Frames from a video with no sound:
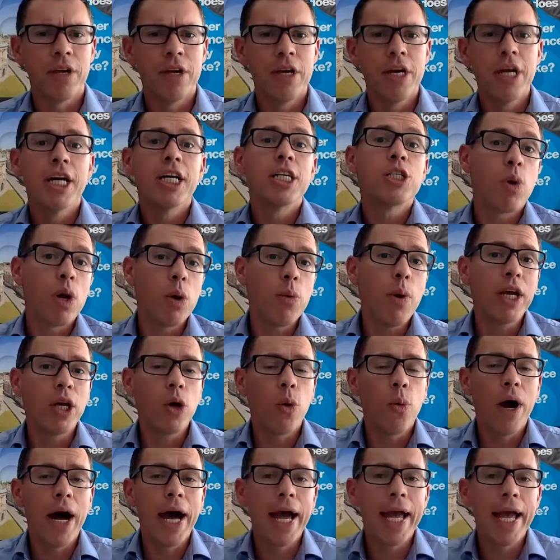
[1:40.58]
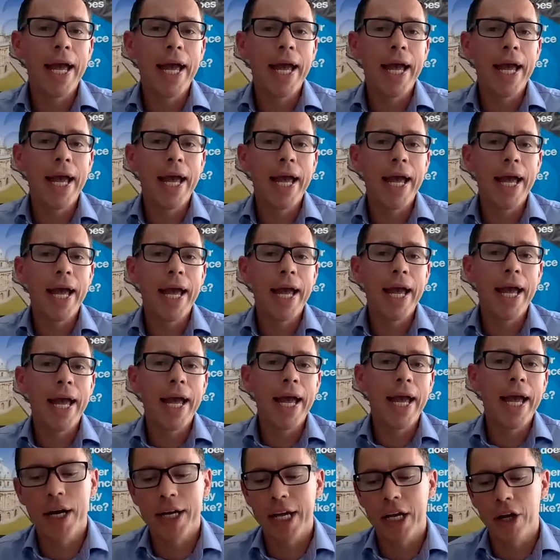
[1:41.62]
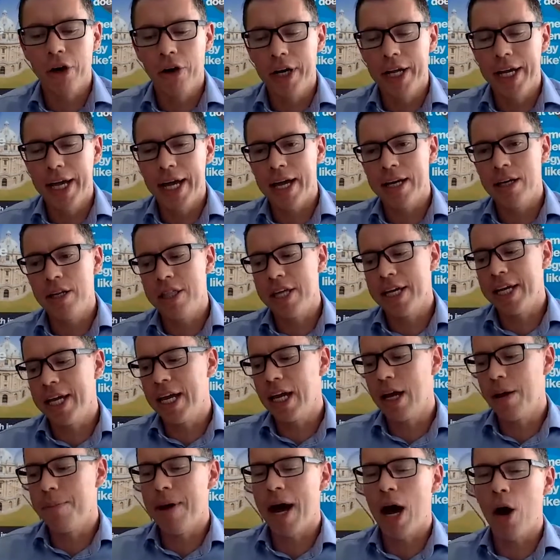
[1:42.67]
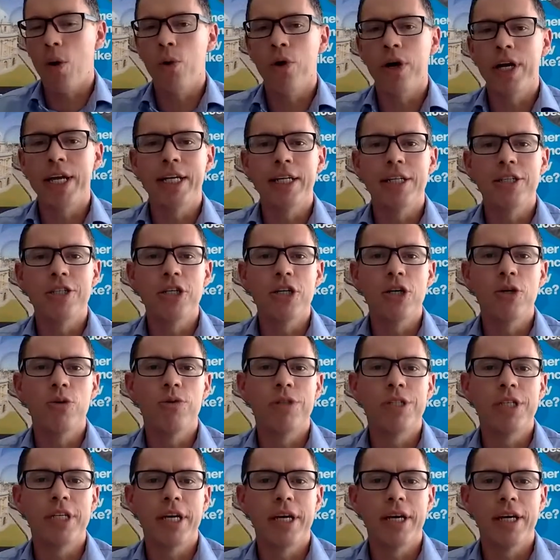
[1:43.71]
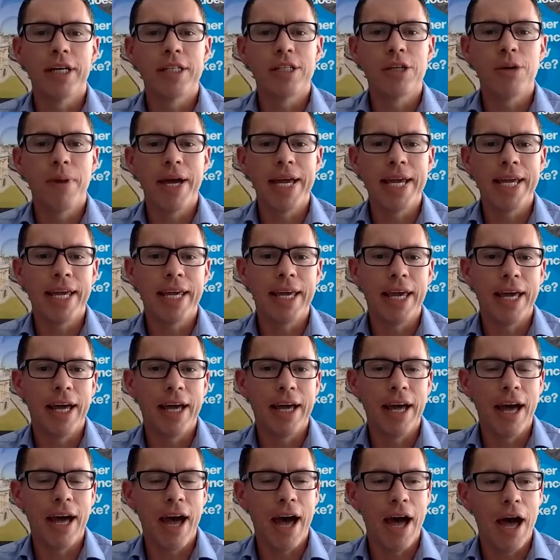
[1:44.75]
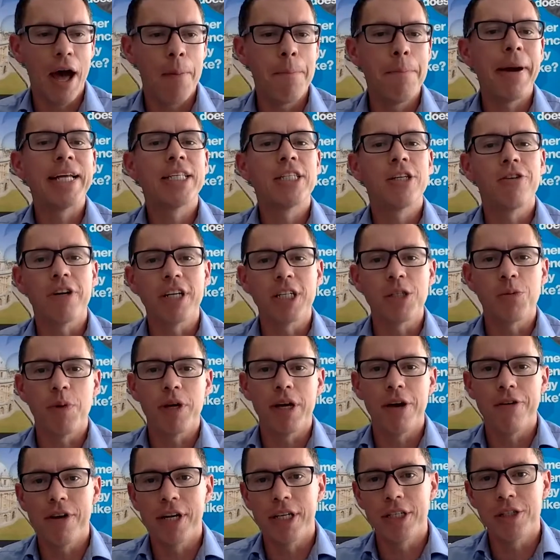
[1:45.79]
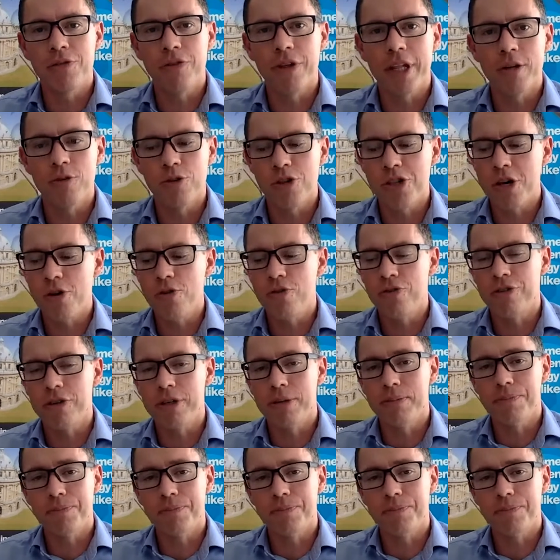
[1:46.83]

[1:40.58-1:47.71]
So he went away and he got his team working on it and thinking about what he could do to make it a better experience for those children.